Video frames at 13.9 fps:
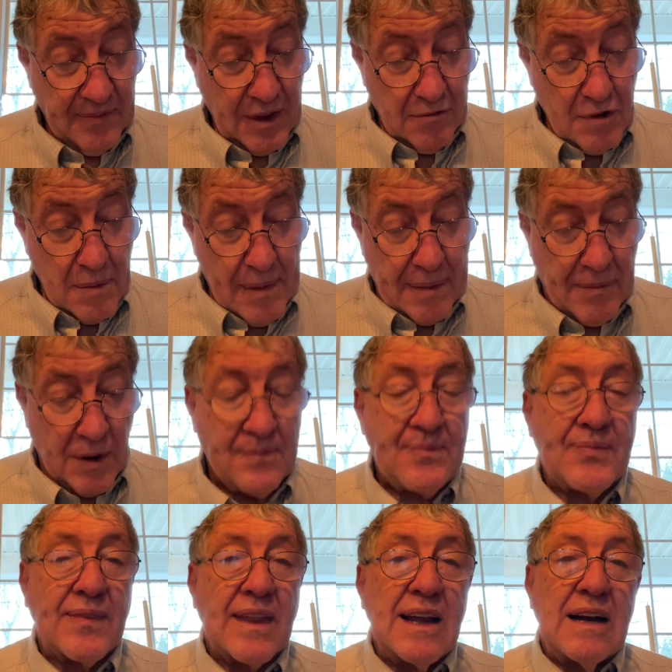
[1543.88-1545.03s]
Remember,
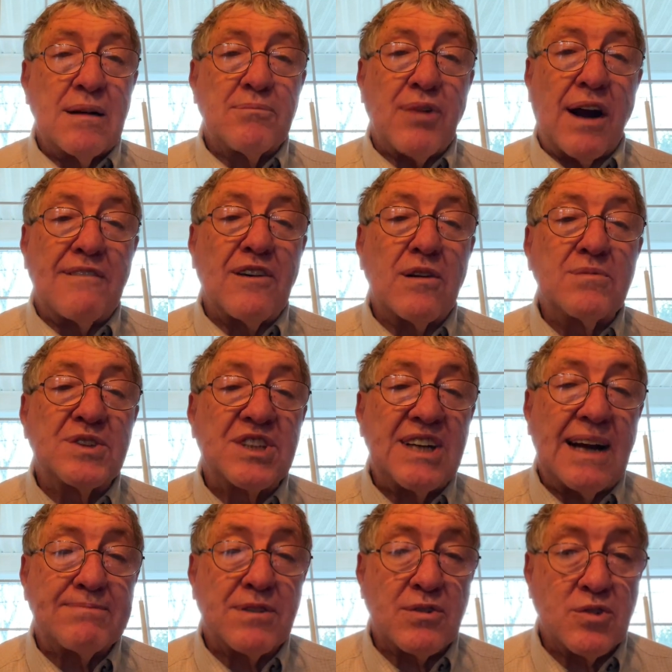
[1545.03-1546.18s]
Proverbs
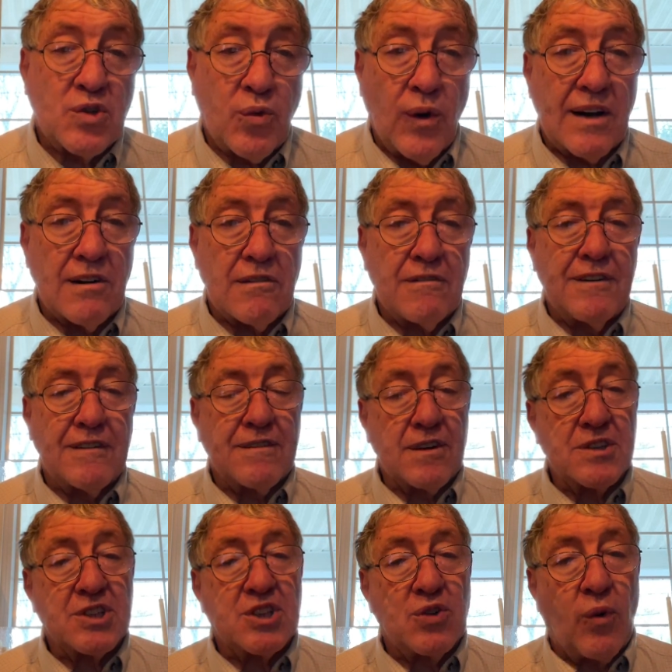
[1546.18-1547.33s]
chapter 12,
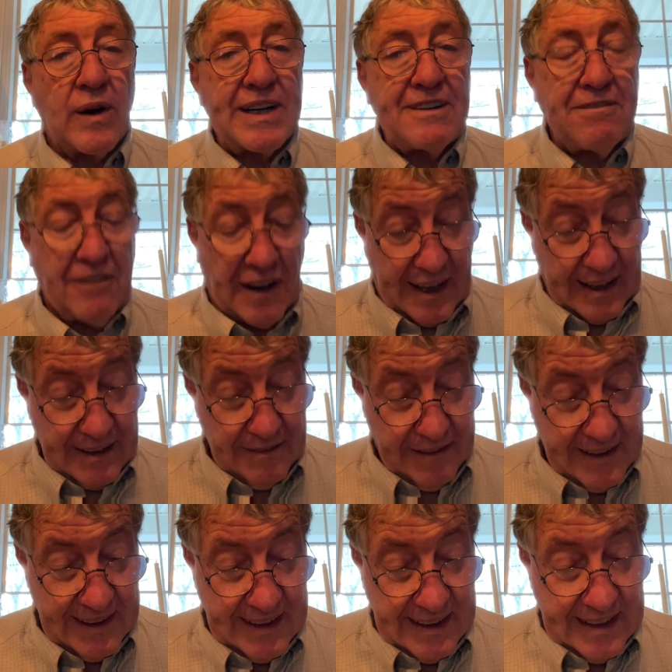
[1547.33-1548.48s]
verse 25
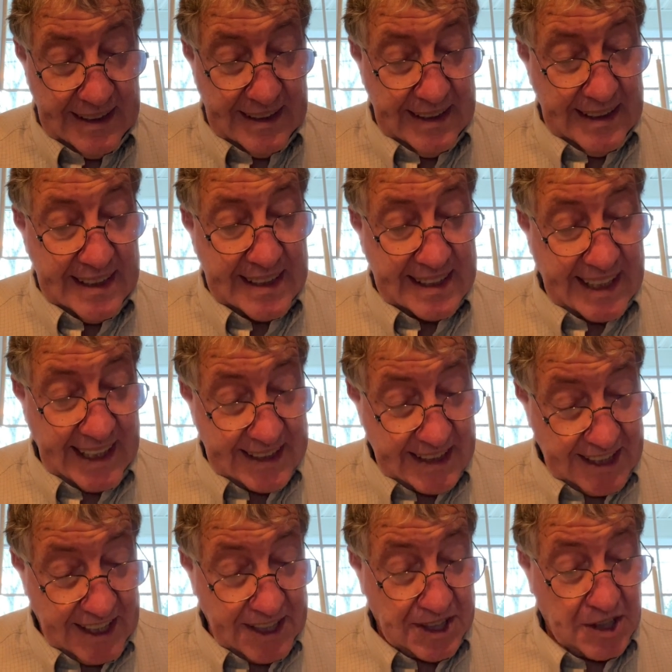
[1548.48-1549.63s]
says
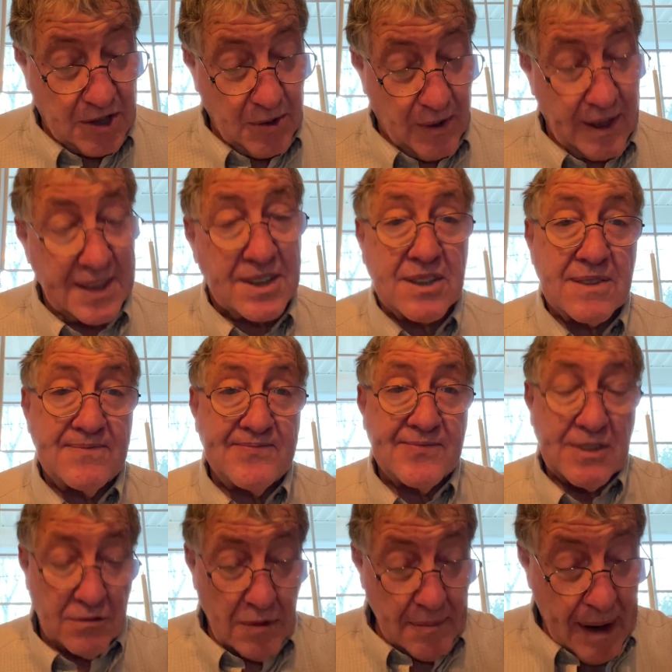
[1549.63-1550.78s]
this to us.
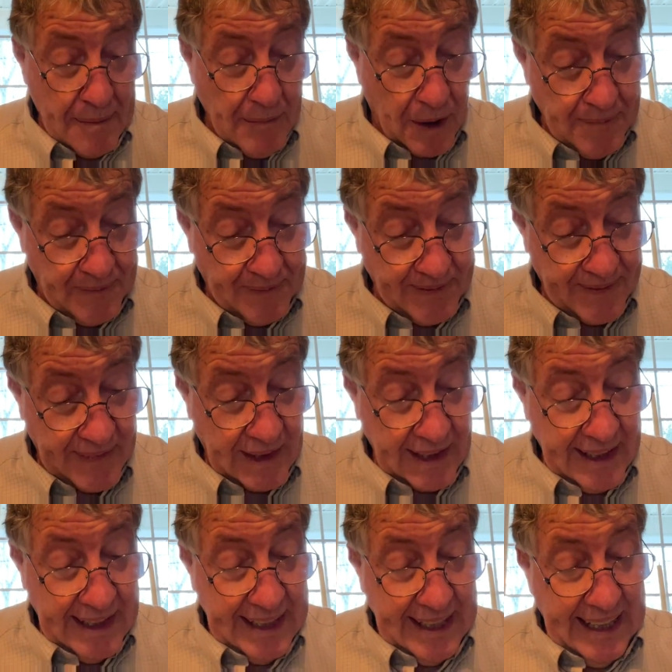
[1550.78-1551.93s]
Remember,
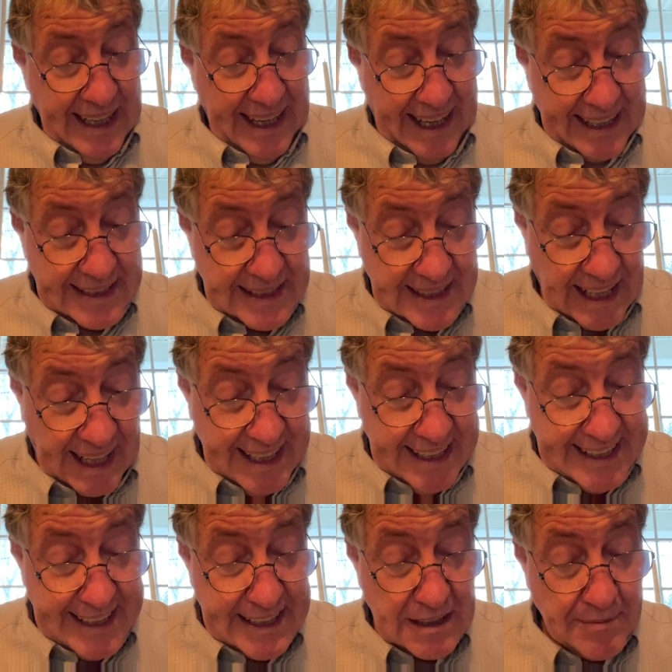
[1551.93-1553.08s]

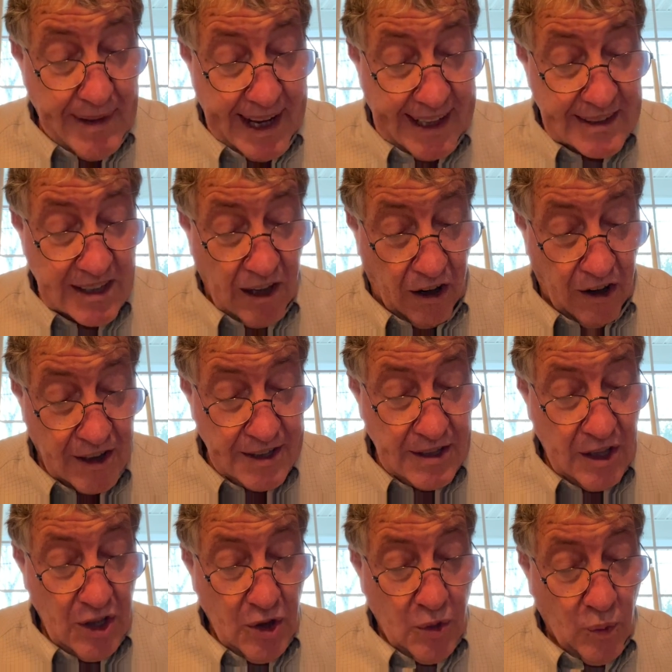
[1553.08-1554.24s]
anxiety in a man's
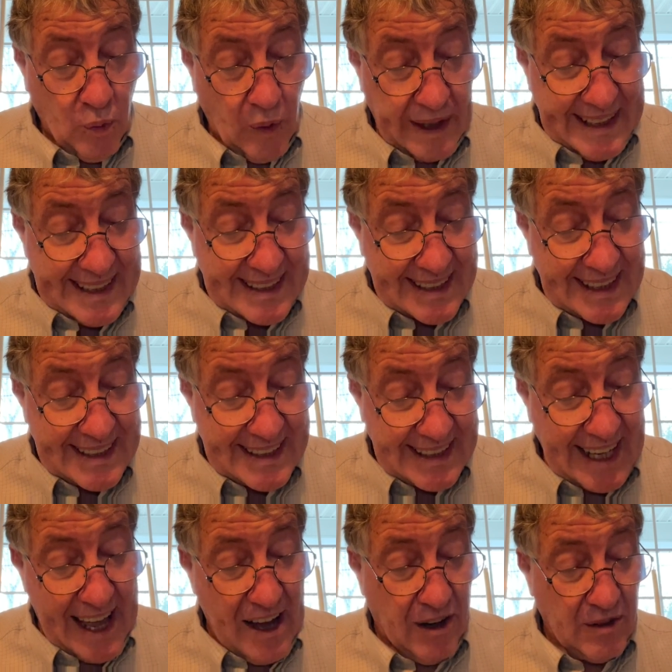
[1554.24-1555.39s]
heart weighs it
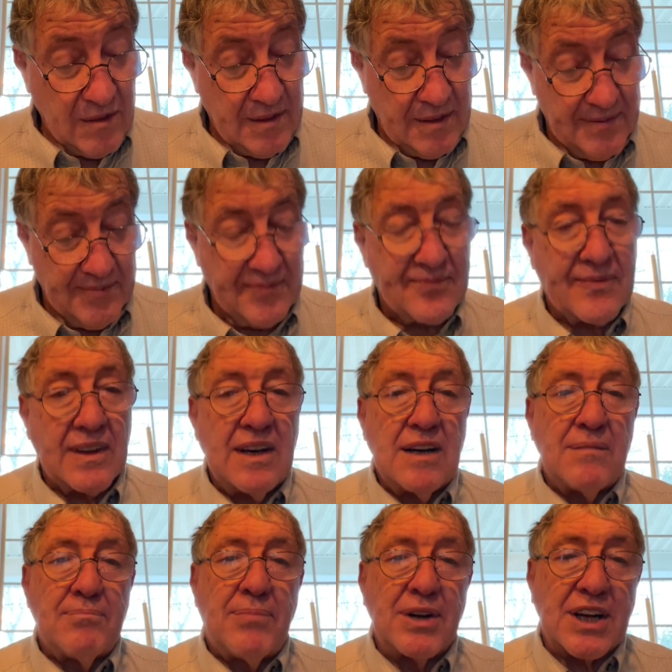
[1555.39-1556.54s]
down,
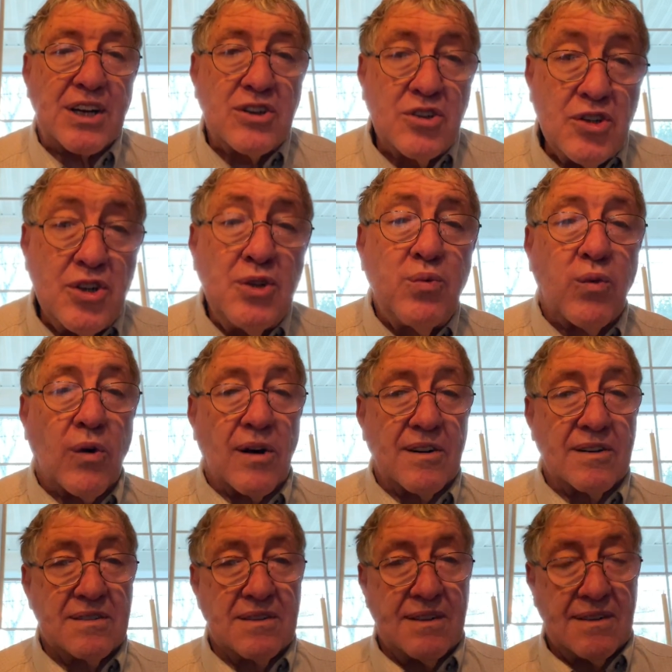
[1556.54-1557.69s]
but a good
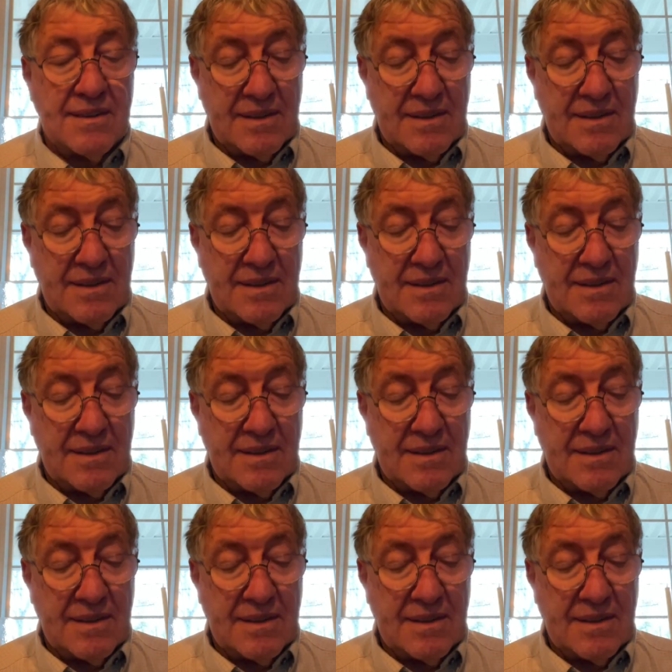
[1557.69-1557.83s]
word